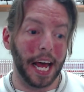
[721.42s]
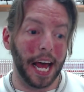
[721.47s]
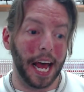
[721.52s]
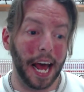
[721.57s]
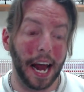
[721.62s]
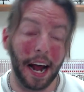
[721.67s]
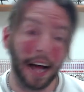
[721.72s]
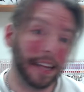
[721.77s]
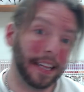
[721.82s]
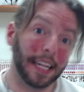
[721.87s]

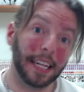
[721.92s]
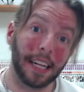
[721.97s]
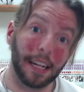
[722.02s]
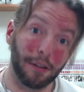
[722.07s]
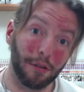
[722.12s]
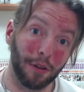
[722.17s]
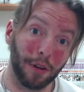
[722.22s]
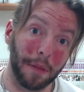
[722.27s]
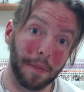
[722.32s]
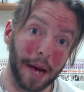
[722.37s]
And I think
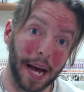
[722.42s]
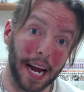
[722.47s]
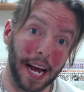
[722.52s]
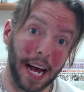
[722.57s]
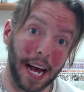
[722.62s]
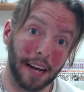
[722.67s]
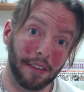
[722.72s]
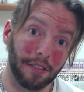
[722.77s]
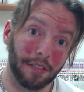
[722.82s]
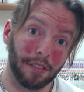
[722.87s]
that's really
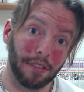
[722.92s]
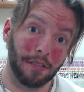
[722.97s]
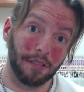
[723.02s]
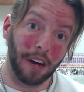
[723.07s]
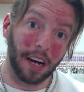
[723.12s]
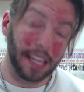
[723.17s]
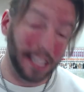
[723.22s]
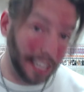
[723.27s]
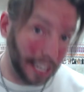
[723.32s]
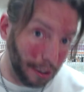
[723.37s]
badass.
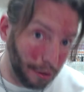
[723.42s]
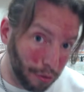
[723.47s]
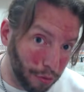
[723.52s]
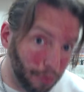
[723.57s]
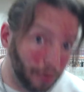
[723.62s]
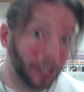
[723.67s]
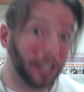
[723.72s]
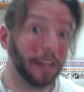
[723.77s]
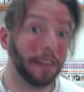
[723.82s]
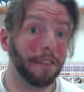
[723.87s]
I think that's
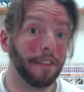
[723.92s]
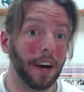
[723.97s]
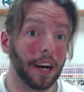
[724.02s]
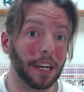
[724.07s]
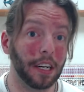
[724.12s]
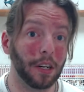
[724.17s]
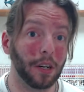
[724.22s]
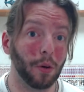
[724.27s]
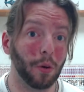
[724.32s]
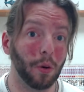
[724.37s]
really
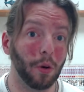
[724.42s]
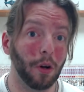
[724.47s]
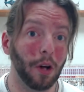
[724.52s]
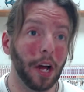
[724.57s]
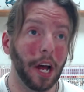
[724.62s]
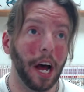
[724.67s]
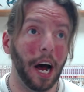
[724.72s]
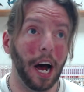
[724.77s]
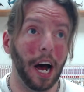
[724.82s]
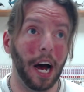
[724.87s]
fucking cool.
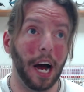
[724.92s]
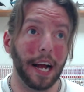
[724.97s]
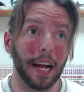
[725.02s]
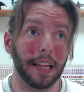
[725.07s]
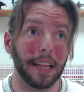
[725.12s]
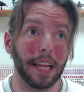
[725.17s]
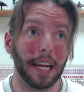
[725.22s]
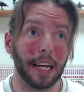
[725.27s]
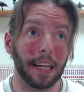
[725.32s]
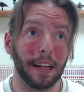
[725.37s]
I
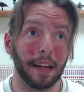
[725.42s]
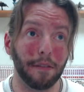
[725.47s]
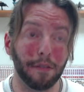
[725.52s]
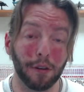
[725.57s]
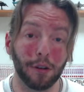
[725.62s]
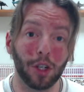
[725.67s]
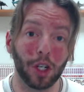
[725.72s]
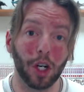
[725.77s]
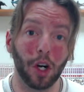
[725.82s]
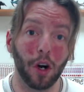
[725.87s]
think that
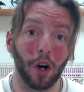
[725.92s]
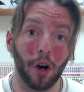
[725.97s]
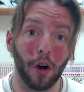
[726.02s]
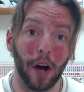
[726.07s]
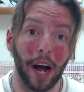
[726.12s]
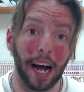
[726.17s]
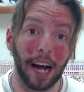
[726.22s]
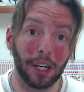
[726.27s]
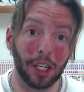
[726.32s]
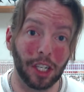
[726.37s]

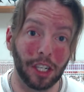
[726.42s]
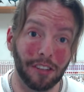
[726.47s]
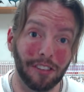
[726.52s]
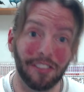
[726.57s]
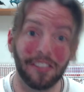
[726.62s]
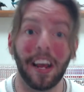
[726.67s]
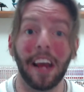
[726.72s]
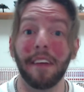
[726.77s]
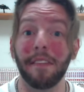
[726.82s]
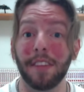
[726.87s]
Fushiguro actually
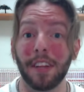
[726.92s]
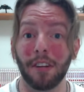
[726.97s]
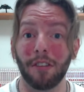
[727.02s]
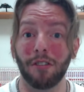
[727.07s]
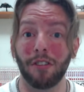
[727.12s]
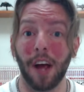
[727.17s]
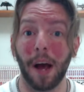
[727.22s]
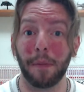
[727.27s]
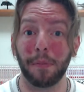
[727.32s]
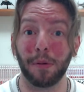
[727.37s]
saved this
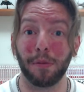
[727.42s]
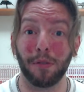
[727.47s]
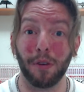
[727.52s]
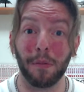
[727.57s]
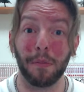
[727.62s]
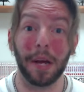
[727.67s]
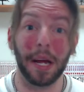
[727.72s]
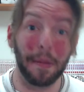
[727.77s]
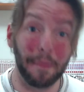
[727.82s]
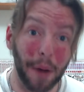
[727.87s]
chapter
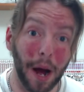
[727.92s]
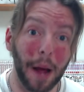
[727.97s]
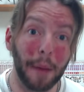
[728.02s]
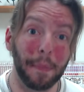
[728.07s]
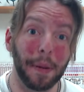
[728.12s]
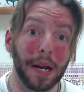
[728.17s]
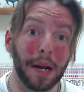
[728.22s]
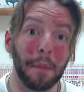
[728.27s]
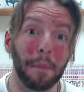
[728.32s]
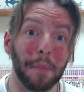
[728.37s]
from, in my
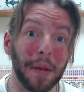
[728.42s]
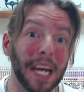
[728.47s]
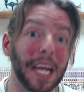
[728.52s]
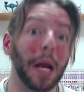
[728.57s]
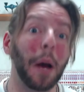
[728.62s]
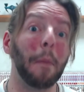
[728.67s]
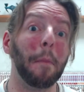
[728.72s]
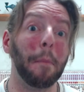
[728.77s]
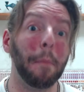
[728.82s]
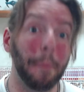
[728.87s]
opinion, being
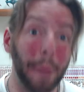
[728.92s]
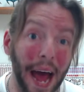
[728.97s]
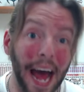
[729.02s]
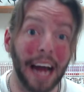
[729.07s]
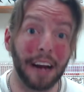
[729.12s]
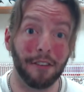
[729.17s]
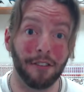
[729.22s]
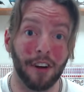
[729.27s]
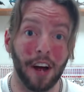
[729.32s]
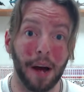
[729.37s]
a
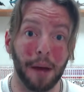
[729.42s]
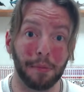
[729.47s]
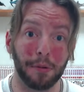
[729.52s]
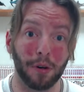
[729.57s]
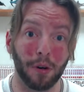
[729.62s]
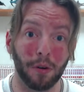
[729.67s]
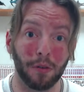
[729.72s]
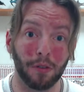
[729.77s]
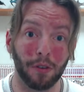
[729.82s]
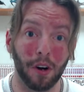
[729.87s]
bad
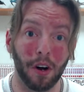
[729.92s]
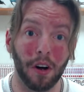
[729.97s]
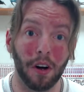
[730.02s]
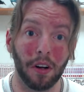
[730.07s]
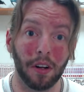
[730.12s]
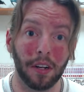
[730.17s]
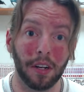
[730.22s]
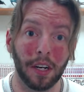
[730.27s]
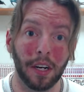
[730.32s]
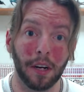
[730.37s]
chapter
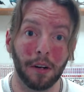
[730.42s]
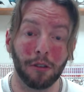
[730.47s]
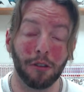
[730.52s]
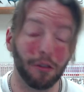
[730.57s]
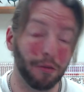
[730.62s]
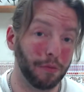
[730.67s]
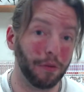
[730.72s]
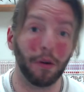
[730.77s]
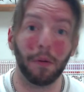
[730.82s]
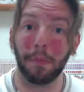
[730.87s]
overall,
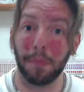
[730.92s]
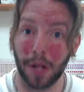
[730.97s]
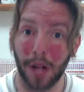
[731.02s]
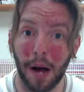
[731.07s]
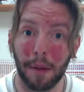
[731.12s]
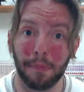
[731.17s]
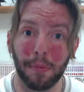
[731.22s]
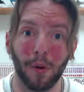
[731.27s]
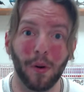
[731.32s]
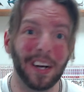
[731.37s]
just for
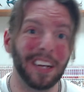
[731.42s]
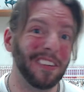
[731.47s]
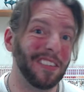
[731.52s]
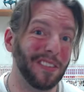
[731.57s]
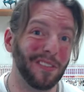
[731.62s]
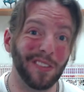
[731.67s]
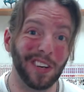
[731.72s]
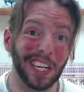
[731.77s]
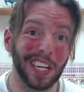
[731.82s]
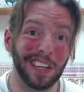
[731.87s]
plot points
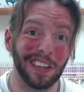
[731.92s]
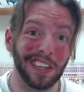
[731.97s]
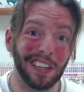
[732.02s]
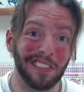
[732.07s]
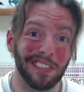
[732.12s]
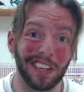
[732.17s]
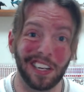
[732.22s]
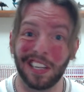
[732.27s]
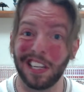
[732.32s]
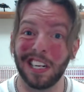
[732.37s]
and
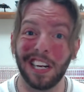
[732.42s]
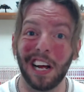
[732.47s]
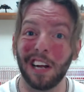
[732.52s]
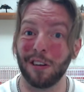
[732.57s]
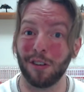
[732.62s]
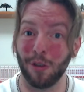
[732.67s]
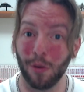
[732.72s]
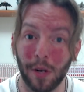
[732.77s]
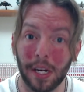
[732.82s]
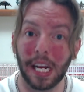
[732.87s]
realistically
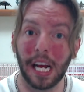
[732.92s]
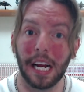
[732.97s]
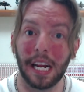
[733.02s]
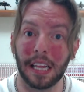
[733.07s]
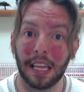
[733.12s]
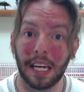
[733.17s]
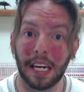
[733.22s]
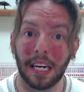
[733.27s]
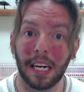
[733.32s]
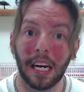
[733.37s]
not doing
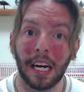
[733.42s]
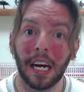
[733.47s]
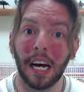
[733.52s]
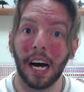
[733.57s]
anything.